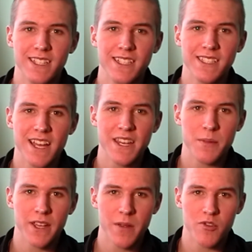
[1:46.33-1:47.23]
Since
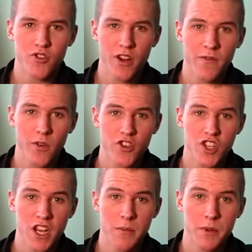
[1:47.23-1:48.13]
then, he became
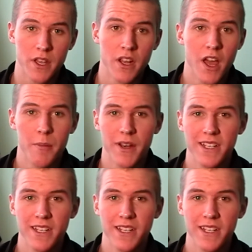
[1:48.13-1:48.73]
Strikeforce champion,